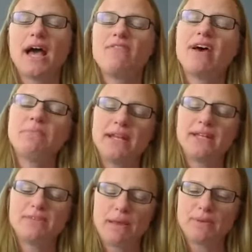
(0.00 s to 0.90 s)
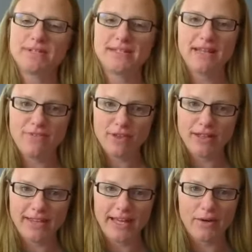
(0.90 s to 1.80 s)
I've had many people say they feel
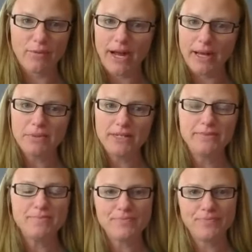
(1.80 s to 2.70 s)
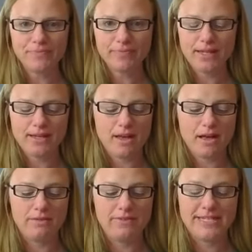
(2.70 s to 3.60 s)
like they got robbed
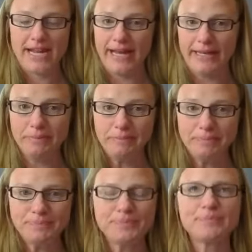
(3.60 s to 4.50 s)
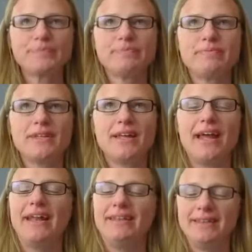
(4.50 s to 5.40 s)
of time.
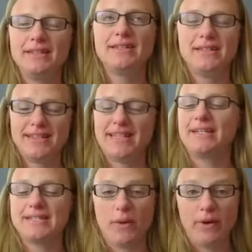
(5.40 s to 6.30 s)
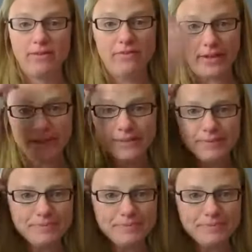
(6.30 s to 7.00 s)
And that is how I feel